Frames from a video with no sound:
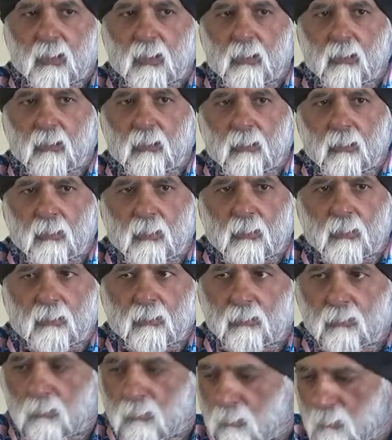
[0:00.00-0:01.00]
and
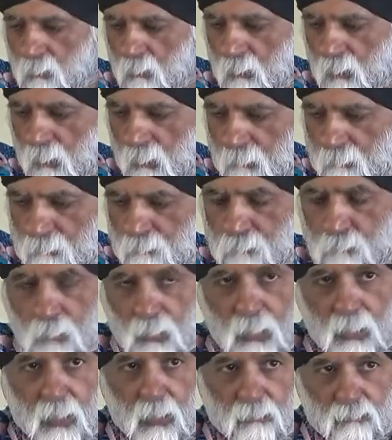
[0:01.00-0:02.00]

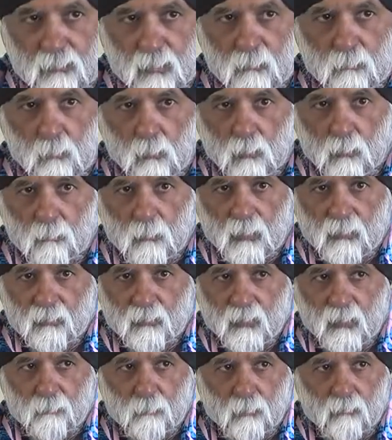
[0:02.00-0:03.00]
I'll say more
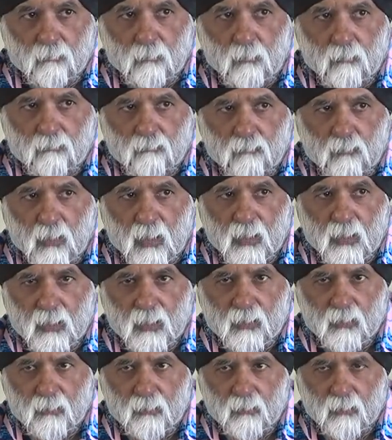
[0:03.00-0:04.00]
about them on Friday